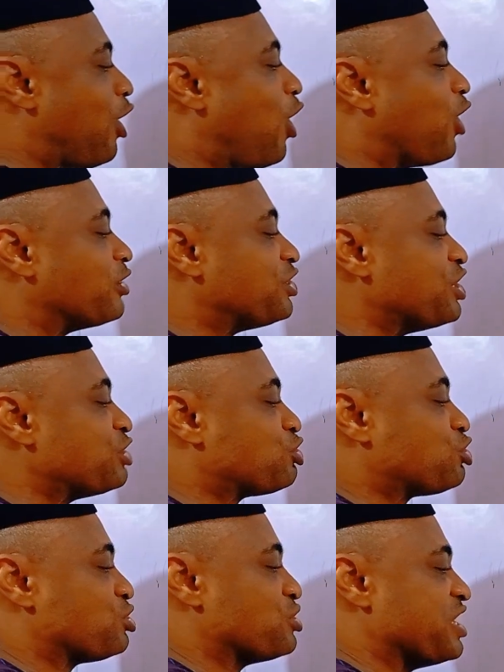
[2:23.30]

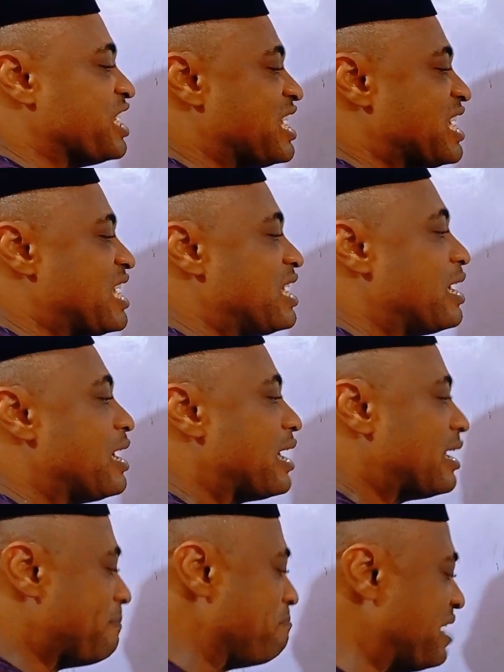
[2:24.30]
auditory
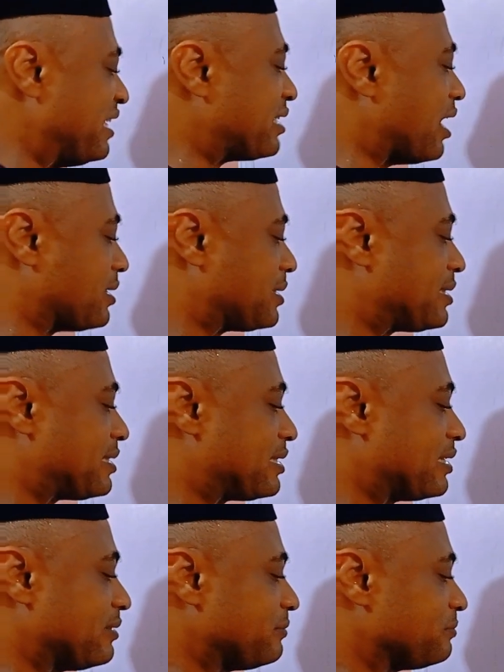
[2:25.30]

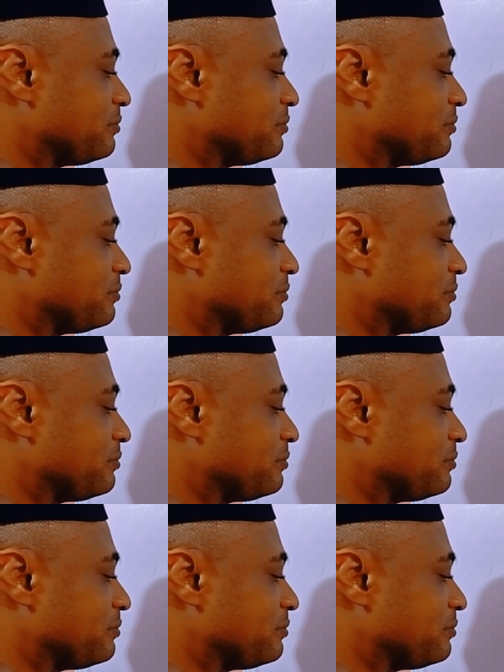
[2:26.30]
meatus.